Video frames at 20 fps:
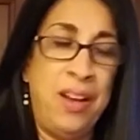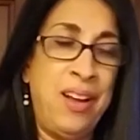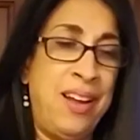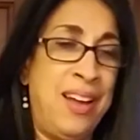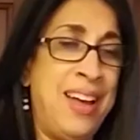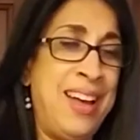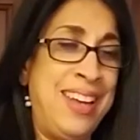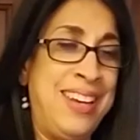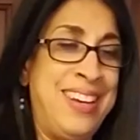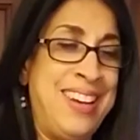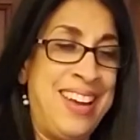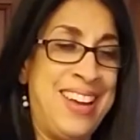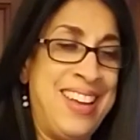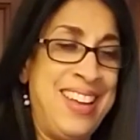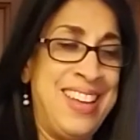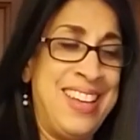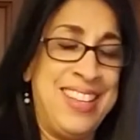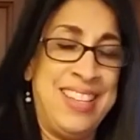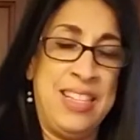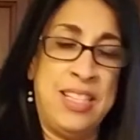Ah,
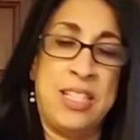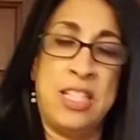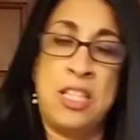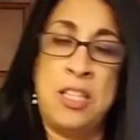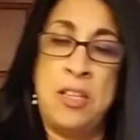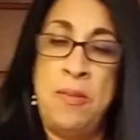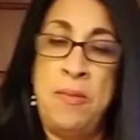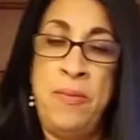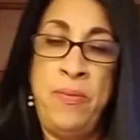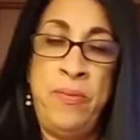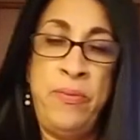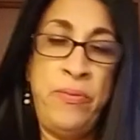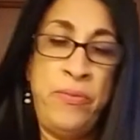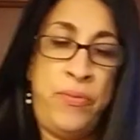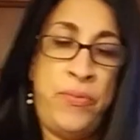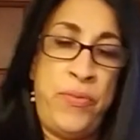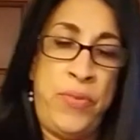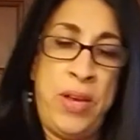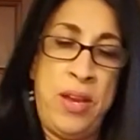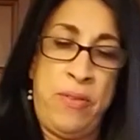nice.
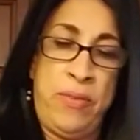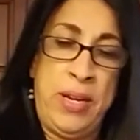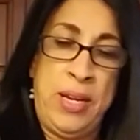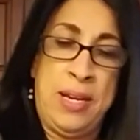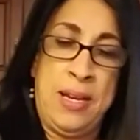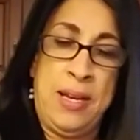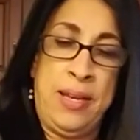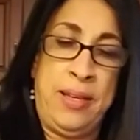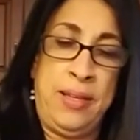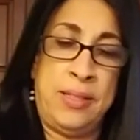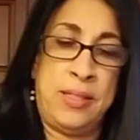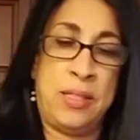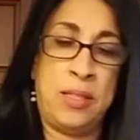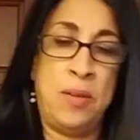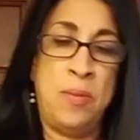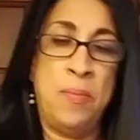Very nice.